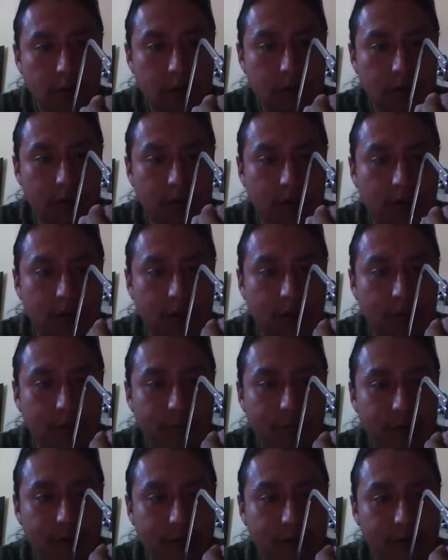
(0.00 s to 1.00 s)
So I've got
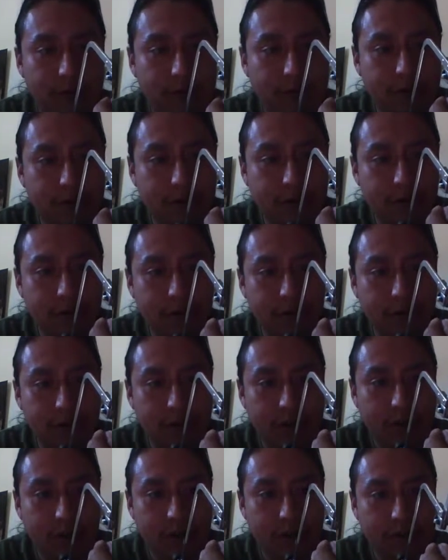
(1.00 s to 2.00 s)
about two more
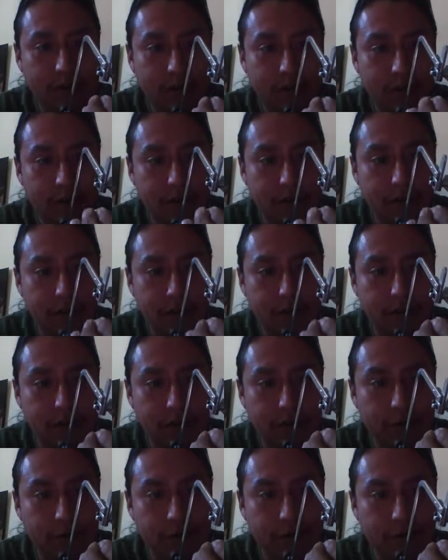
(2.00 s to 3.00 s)
cuts to go
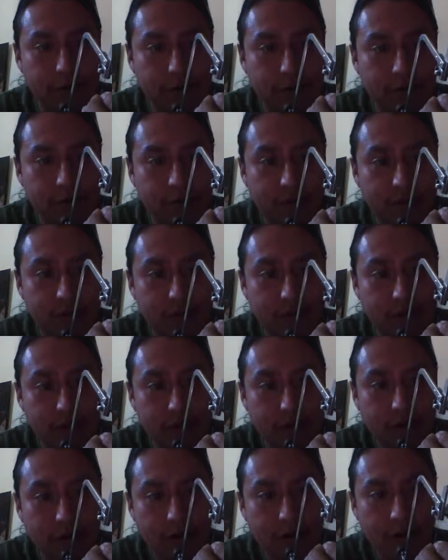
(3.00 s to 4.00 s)
through, or two more
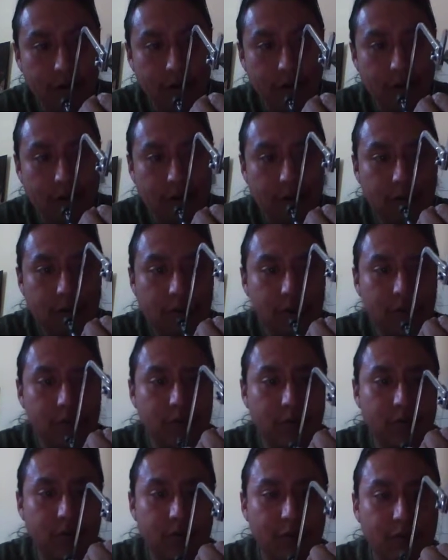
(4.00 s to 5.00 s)

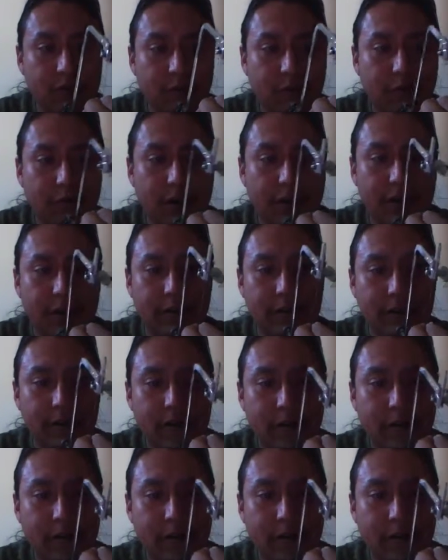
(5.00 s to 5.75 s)
of the wire.